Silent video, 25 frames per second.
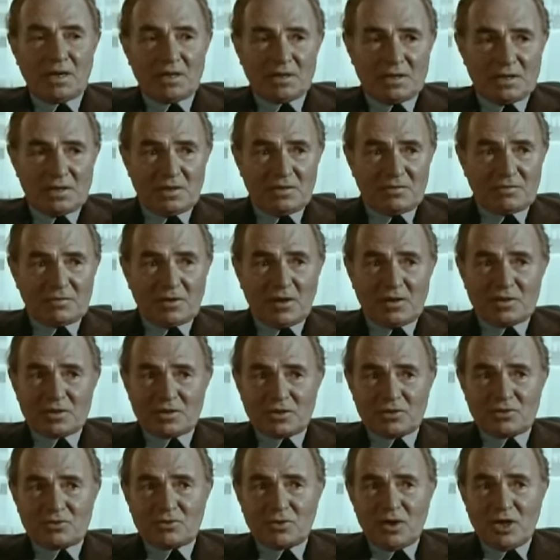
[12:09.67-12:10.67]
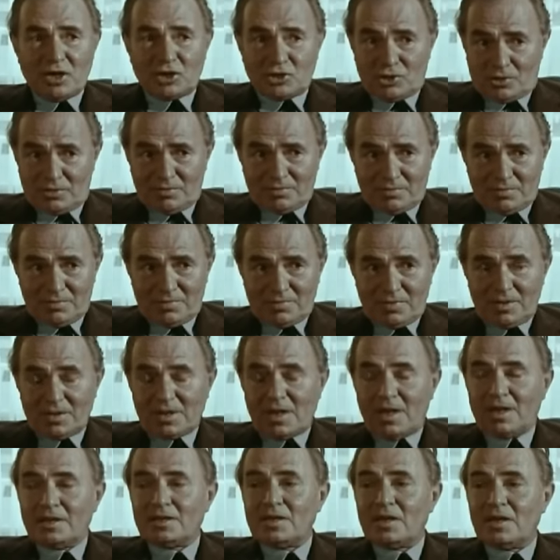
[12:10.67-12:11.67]
deal of concentration, and I
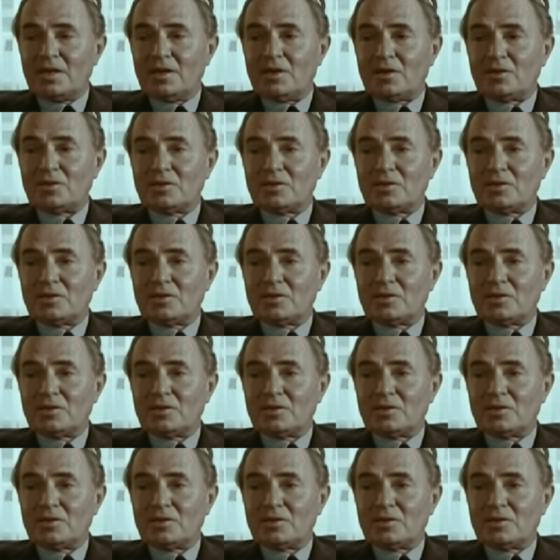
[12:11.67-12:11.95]
know